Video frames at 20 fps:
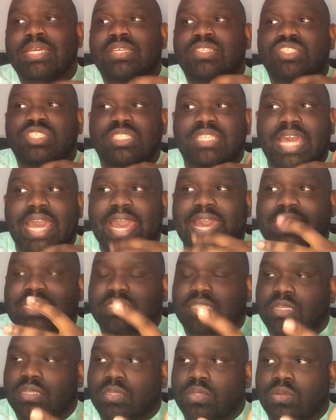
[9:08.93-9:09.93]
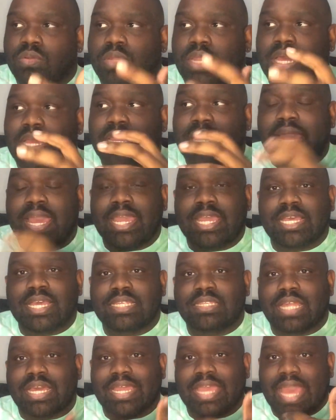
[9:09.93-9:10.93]
She's asking Lou like, "Hey,
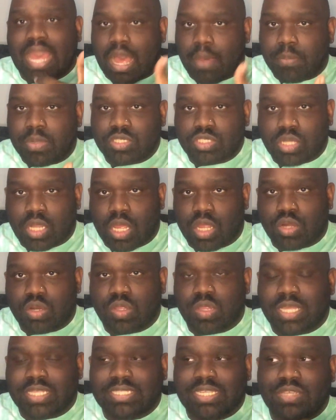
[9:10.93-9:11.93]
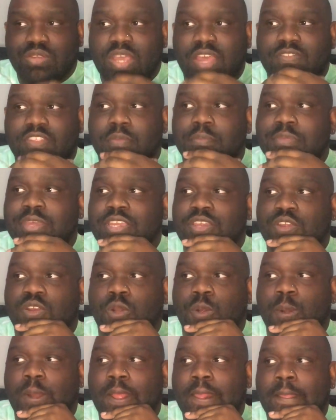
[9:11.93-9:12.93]
like, how much longer?" They say you have to be here,
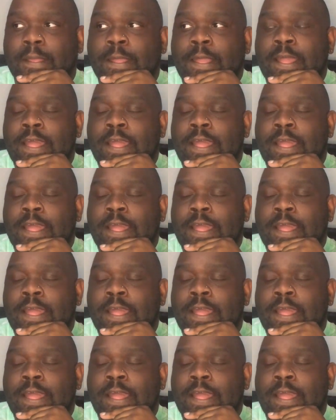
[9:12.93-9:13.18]
right?